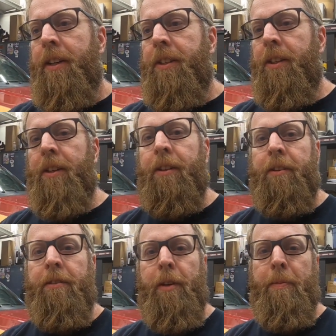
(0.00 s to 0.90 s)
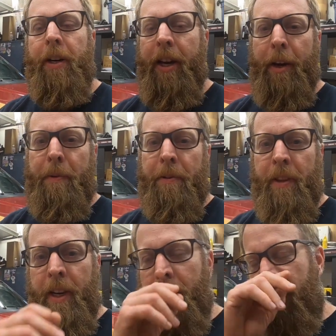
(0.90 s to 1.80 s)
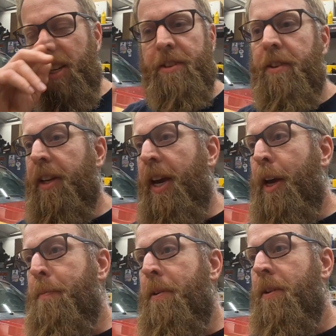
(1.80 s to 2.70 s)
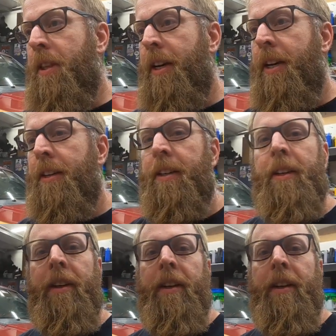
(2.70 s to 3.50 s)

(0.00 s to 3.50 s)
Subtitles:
So we're pretty happy with that. He's really happy with that.